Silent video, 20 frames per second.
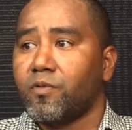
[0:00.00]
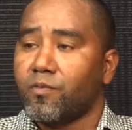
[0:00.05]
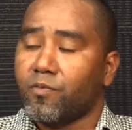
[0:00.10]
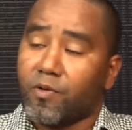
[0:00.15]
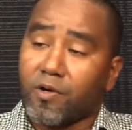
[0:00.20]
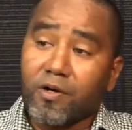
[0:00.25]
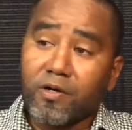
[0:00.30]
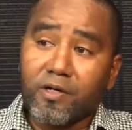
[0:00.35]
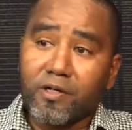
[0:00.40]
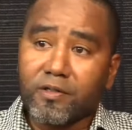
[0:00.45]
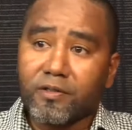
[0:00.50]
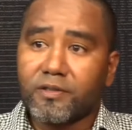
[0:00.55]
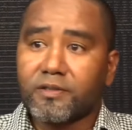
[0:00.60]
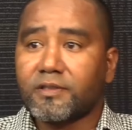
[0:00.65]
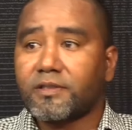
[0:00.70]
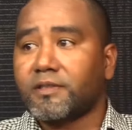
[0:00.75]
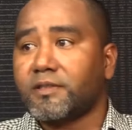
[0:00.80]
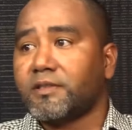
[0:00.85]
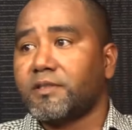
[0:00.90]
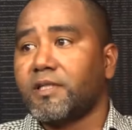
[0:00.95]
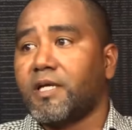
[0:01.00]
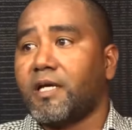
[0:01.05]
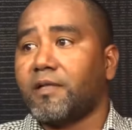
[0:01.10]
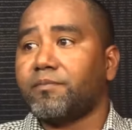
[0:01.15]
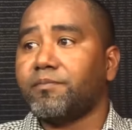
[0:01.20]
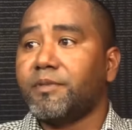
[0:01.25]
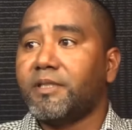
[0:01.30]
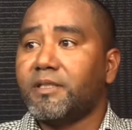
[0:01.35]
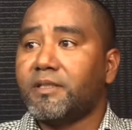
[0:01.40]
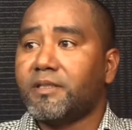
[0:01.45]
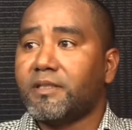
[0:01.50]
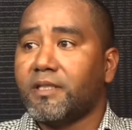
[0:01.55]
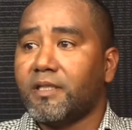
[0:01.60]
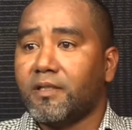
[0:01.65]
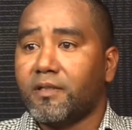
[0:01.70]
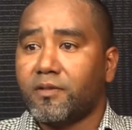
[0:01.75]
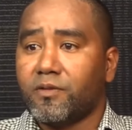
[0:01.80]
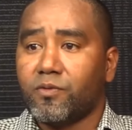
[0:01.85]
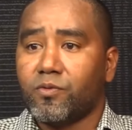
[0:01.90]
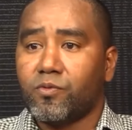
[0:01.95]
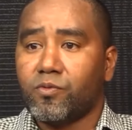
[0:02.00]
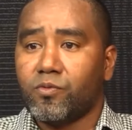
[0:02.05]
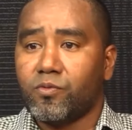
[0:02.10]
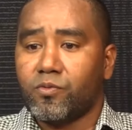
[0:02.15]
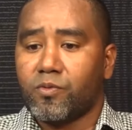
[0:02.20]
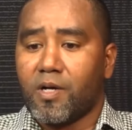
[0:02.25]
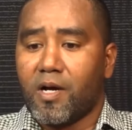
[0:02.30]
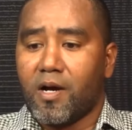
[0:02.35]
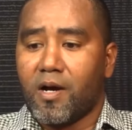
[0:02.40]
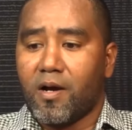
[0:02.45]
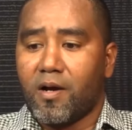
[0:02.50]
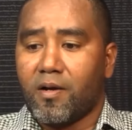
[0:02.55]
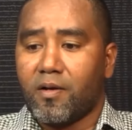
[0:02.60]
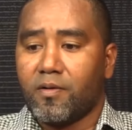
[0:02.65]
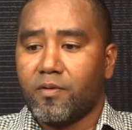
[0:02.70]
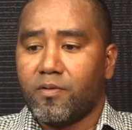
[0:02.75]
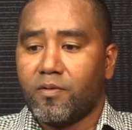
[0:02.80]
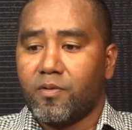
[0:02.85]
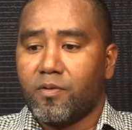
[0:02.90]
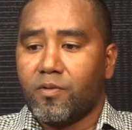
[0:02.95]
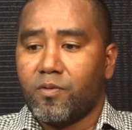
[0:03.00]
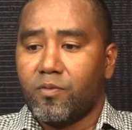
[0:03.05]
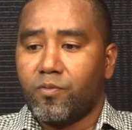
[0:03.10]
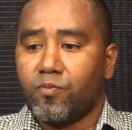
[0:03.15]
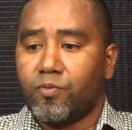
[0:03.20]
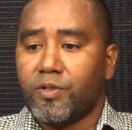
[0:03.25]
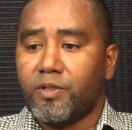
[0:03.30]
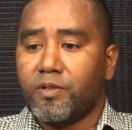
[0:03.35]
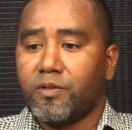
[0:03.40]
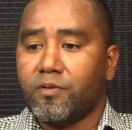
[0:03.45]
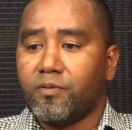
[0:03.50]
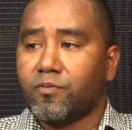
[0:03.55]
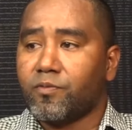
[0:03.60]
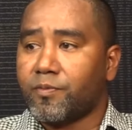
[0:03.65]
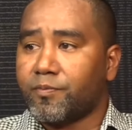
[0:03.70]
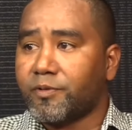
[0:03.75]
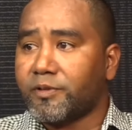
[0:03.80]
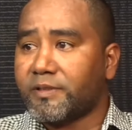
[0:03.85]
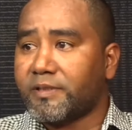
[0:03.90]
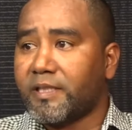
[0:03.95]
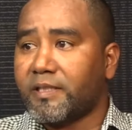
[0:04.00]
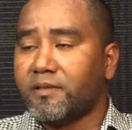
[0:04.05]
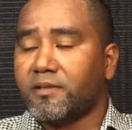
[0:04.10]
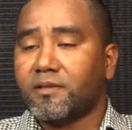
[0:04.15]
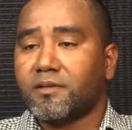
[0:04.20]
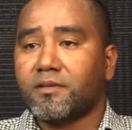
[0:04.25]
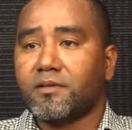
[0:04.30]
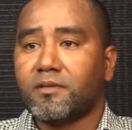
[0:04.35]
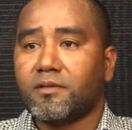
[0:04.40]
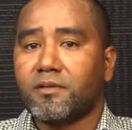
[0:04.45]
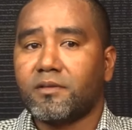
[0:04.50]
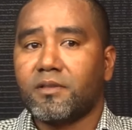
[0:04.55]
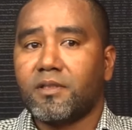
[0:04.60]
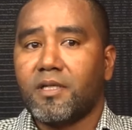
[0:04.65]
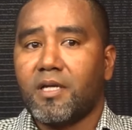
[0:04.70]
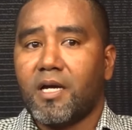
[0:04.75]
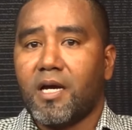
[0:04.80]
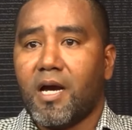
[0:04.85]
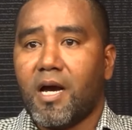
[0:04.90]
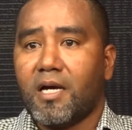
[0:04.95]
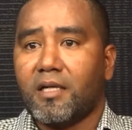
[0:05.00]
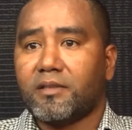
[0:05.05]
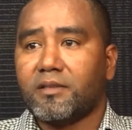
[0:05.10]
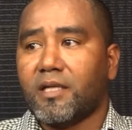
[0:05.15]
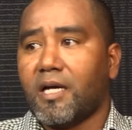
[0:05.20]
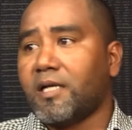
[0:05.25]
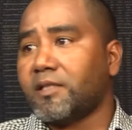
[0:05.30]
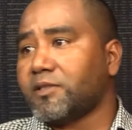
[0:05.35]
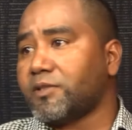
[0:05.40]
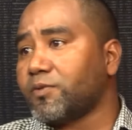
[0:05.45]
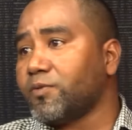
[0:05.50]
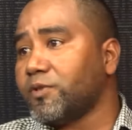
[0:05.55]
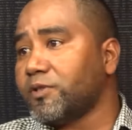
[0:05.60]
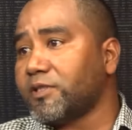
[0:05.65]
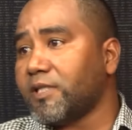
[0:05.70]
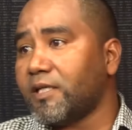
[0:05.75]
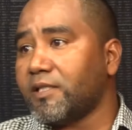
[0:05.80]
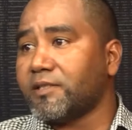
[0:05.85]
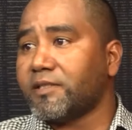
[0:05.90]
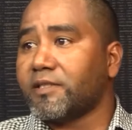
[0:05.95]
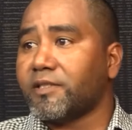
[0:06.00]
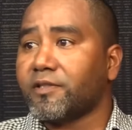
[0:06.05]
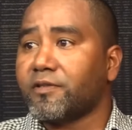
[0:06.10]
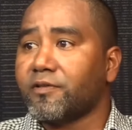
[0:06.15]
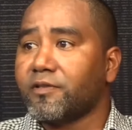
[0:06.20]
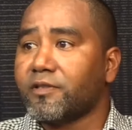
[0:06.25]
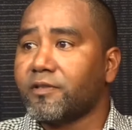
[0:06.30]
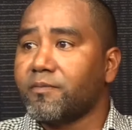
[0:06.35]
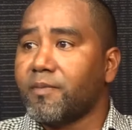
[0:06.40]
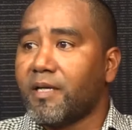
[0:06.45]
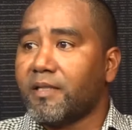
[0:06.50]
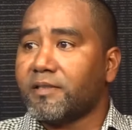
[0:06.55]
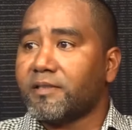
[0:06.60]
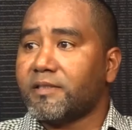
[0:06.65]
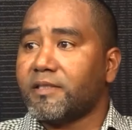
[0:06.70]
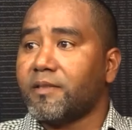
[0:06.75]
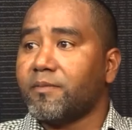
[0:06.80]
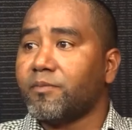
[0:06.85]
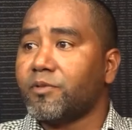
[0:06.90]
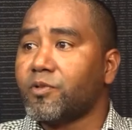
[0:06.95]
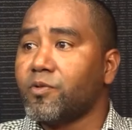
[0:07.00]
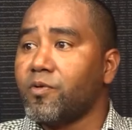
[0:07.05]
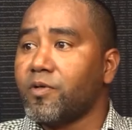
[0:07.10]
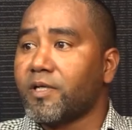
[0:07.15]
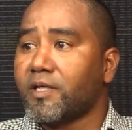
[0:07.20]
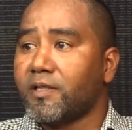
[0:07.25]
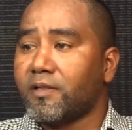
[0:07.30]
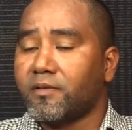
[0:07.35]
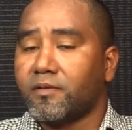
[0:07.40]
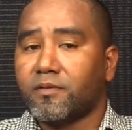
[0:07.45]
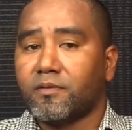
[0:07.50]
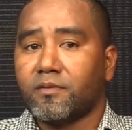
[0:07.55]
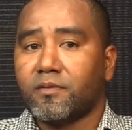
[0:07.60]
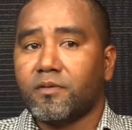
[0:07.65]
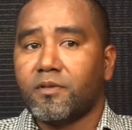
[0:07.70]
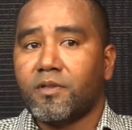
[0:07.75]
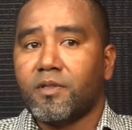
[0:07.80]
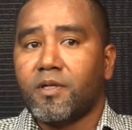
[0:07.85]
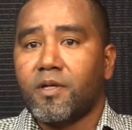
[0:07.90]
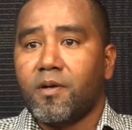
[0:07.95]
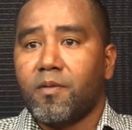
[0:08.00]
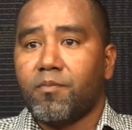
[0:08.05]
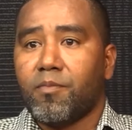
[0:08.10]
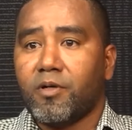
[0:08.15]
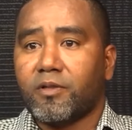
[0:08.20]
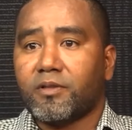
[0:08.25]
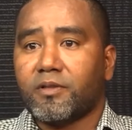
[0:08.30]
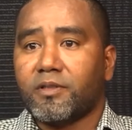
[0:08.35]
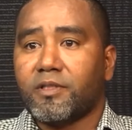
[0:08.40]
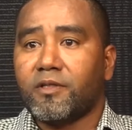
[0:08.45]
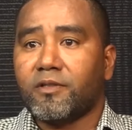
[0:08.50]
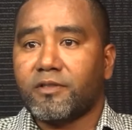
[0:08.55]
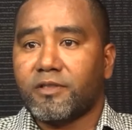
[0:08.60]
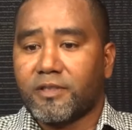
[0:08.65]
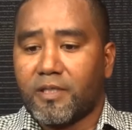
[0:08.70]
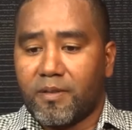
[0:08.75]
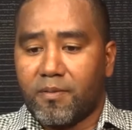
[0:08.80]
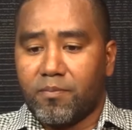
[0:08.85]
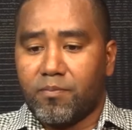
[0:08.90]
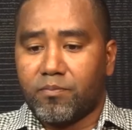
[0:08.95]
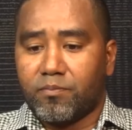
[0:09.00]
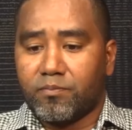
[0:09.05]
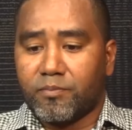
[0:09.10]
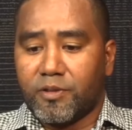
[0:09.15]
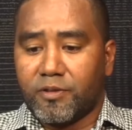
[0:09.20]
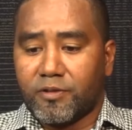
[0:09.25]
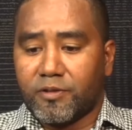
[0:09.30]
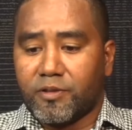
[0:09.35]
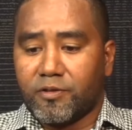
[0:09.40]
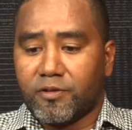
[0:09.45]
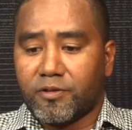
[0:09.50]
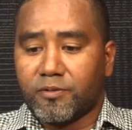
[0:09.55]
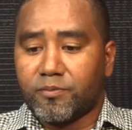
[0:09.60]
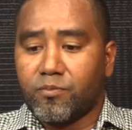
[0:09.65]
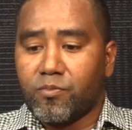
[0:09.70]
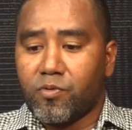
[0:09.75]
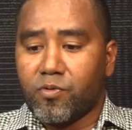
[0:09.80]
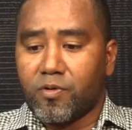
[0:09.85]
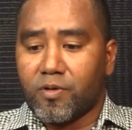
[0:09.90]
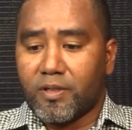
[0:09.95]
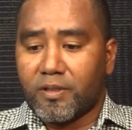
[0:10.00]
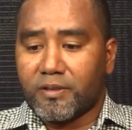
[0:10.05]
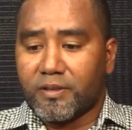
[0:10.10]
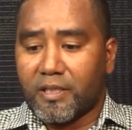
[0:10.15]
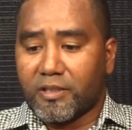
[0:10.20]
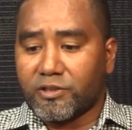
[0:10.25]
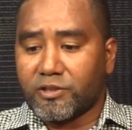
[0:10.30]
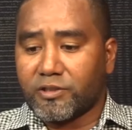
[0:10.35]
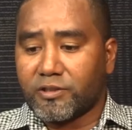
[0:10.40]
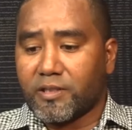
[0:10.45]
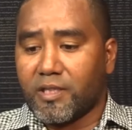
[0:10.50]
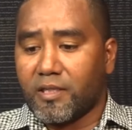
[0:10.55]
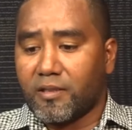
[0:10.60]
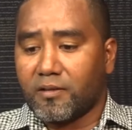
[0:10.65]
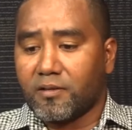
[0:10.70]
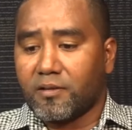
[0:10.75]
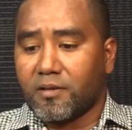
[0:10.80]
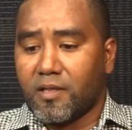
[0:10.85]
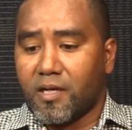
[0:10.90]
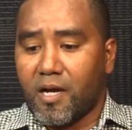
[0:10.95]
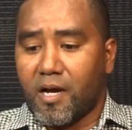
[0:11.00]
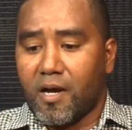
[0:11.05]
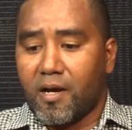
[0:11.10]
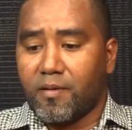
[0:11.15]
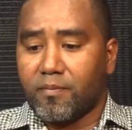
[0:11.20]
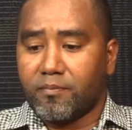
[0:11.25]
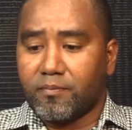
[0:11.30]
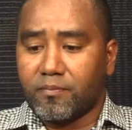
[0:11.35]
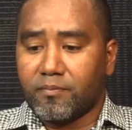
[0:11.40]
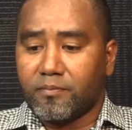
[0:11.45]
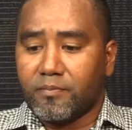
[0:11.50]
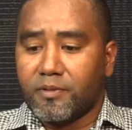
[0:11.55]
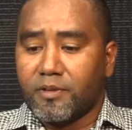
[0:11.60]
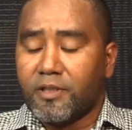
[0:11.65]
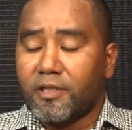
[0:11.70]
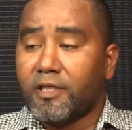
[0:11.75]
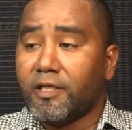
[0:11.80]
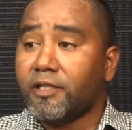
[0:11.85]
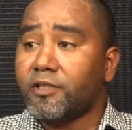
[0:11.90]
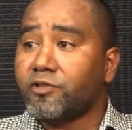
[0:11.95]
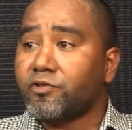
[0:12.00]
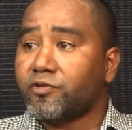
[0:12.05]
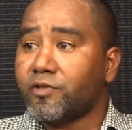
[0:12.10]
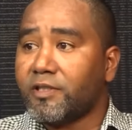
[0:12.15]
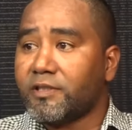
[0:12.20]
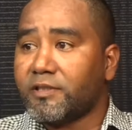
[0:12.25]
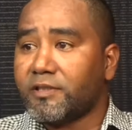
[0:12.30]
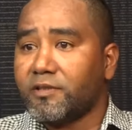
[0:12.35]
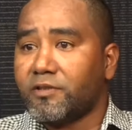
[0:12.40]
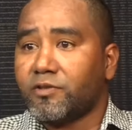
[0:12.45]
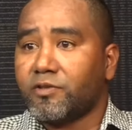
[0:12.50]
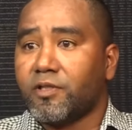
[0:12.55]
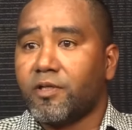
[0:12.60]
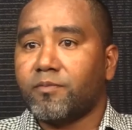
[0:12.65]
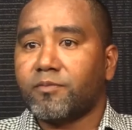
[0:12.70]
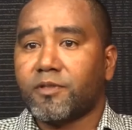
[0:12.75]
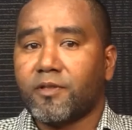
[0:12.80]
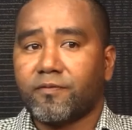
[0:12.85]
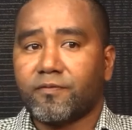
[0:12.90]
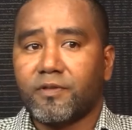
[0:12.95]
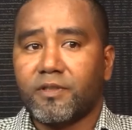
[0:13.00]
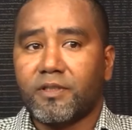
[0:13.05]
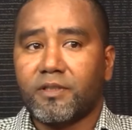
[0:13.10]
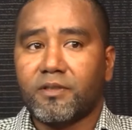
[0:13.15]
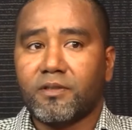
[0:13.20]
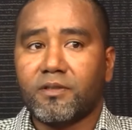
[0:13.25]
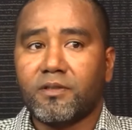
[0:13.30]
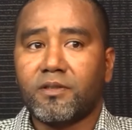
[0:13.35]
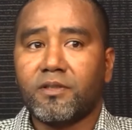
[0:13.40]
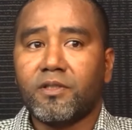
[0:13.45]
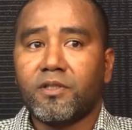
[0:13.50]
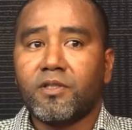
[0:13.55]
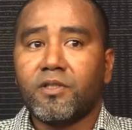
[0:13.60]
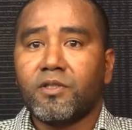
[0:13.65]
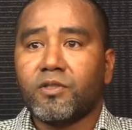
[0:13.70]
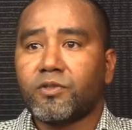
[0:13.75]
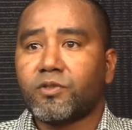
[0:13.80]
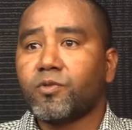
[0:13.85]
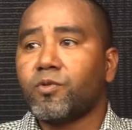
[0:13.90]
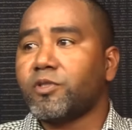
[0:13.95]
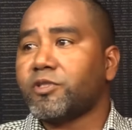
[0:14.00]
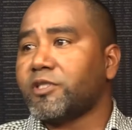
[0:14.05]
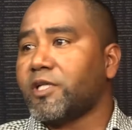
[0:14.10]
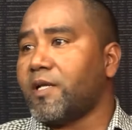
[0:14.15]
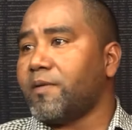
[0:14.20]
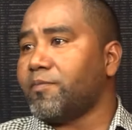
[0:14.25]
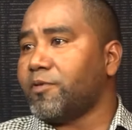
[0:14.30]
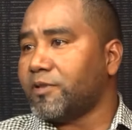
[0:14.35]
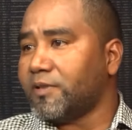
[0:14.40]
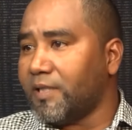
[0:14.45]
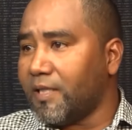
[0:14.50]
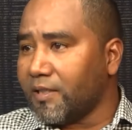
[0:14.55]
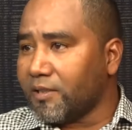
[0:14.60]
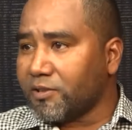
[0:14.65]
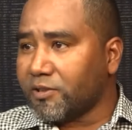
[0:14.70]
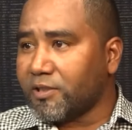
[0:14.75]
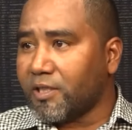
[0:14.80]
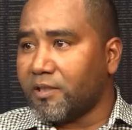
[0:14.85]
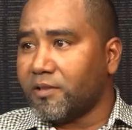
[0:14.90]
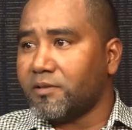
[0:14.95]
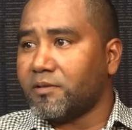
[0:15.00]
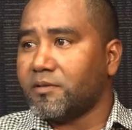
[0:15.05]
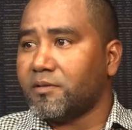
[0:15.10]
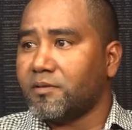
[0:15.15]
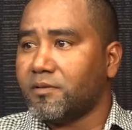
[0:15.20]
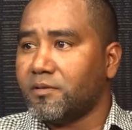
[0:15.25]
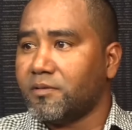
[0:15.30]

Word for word: workers at BTL who we represent, and at Social Security by the same token. But there's more a national interest in terms of the social protection